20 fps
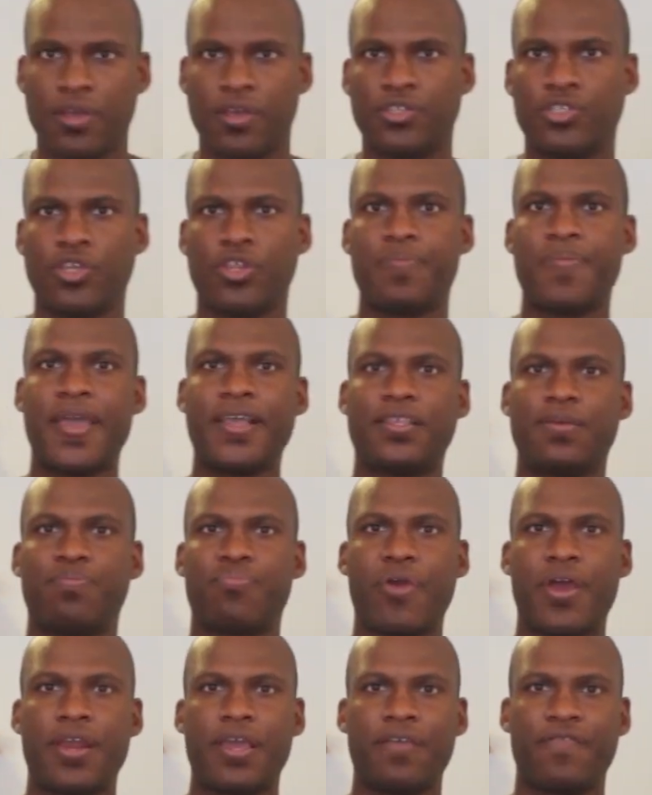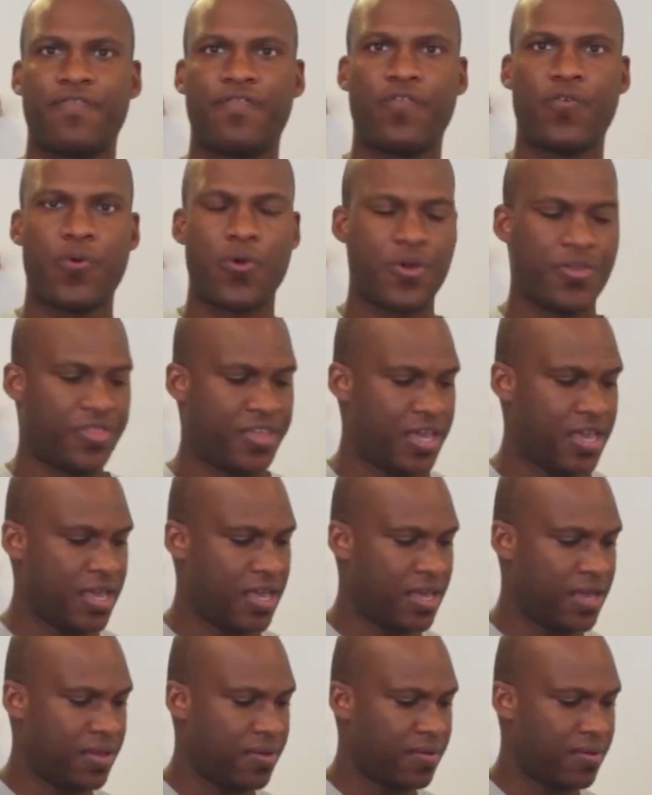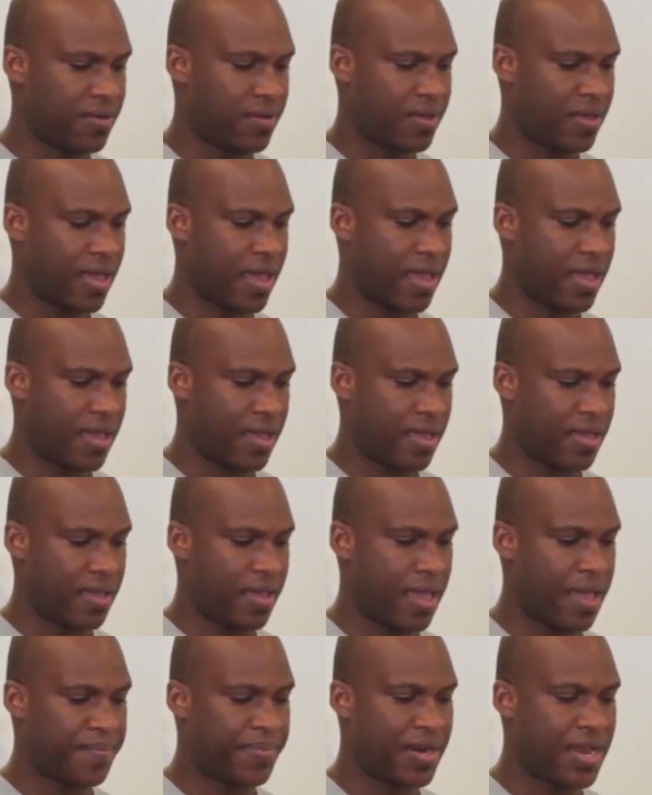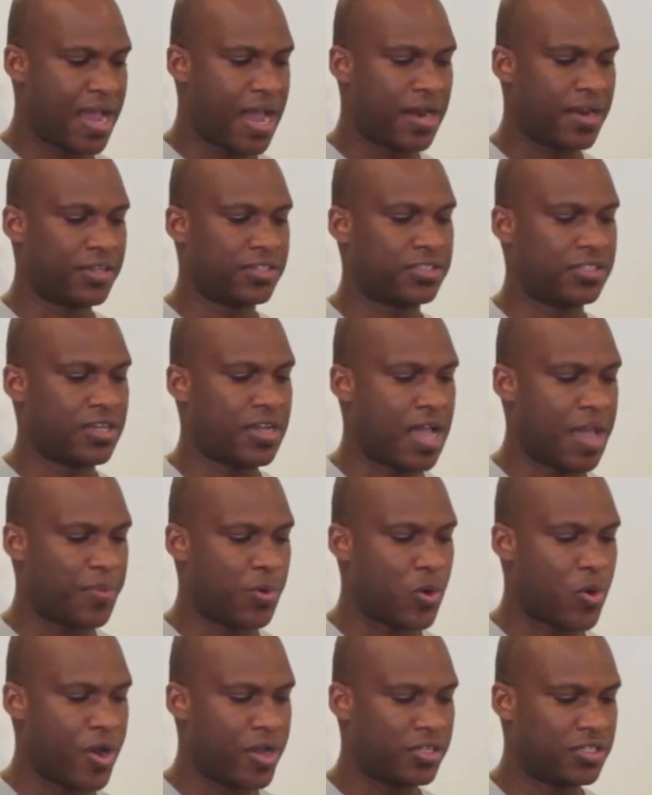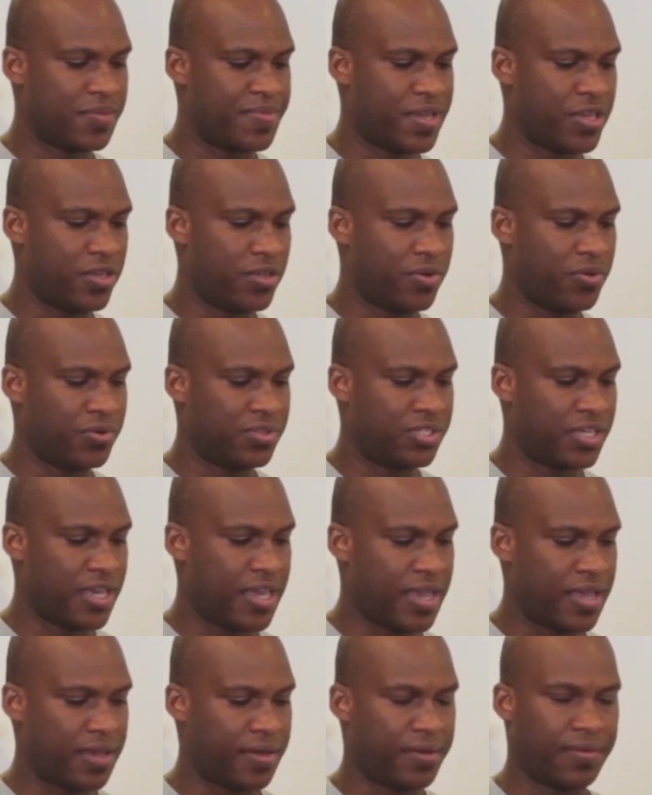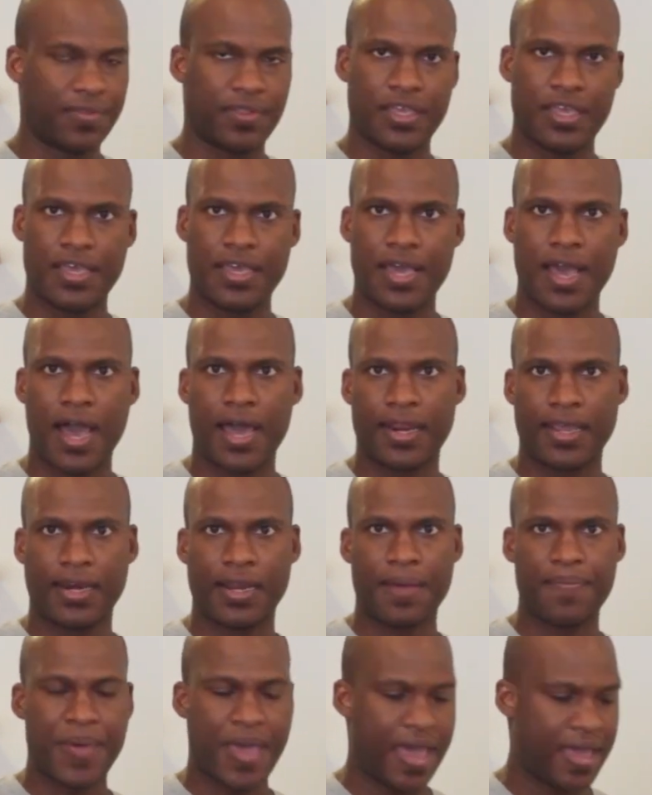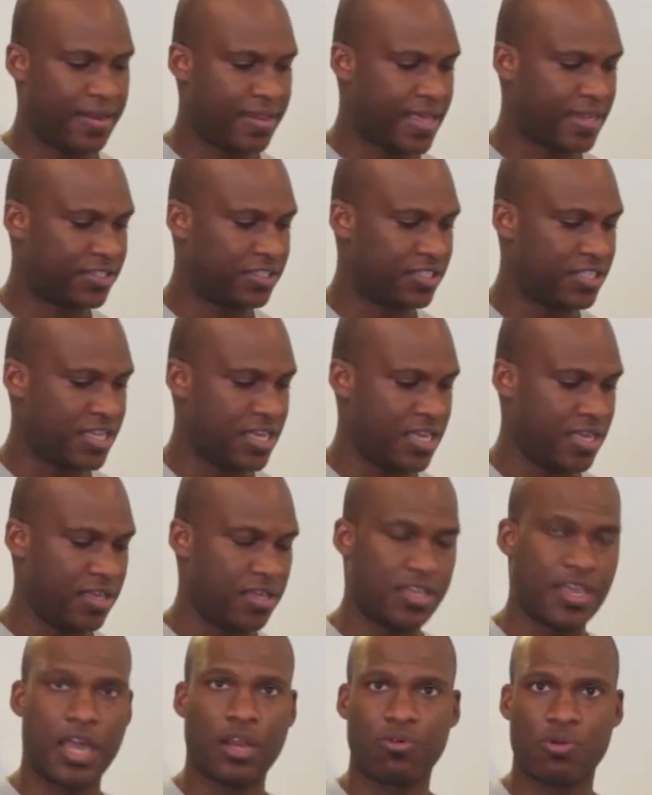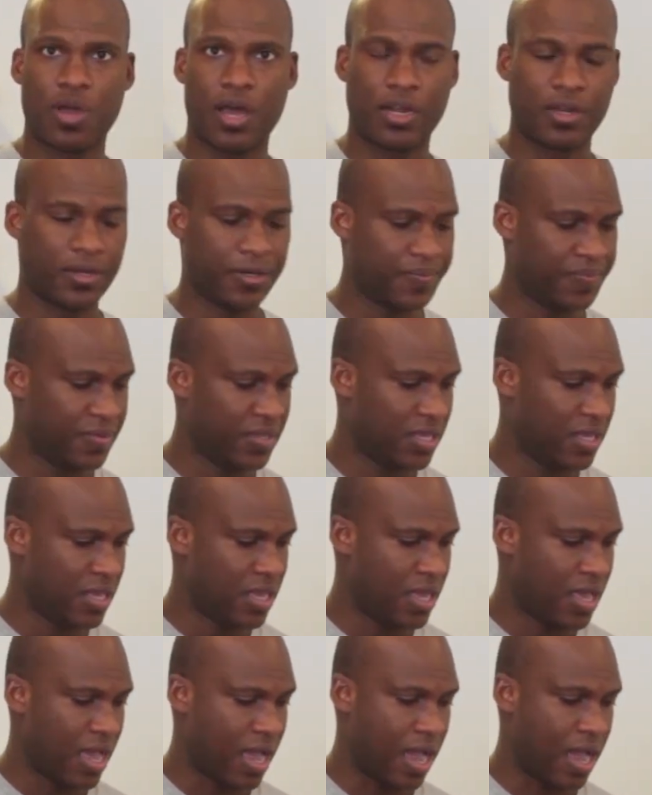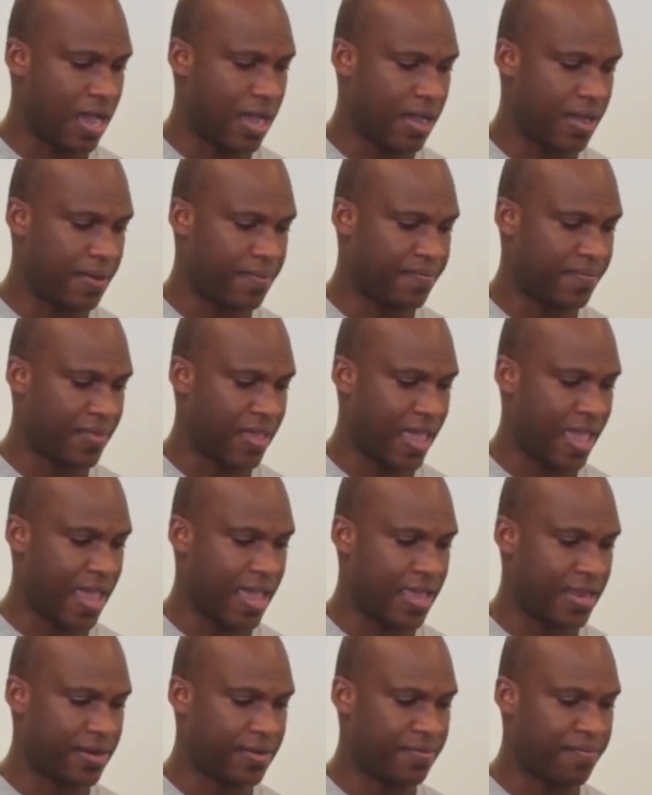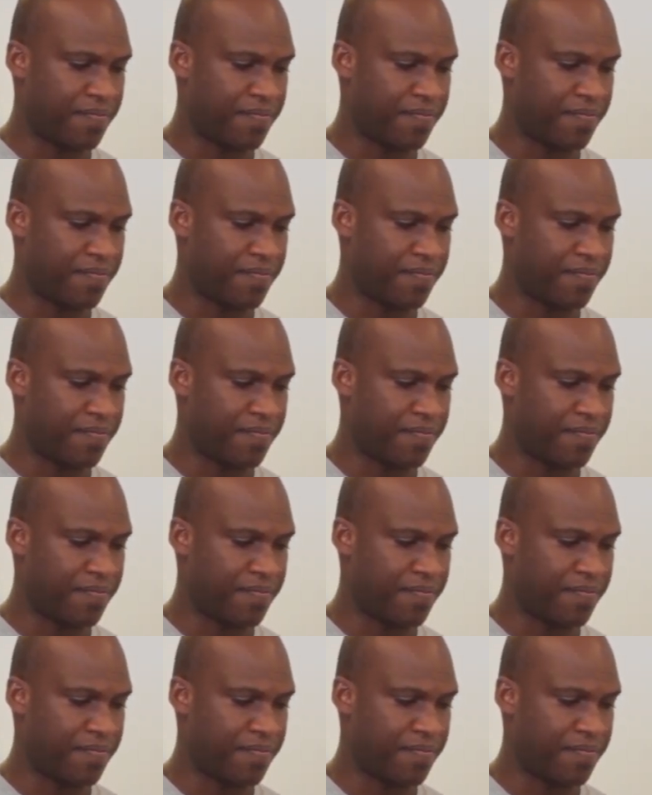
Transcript: So to make the breading for the empanadas, I'm going to be using the harina pen, that's the yellow color, and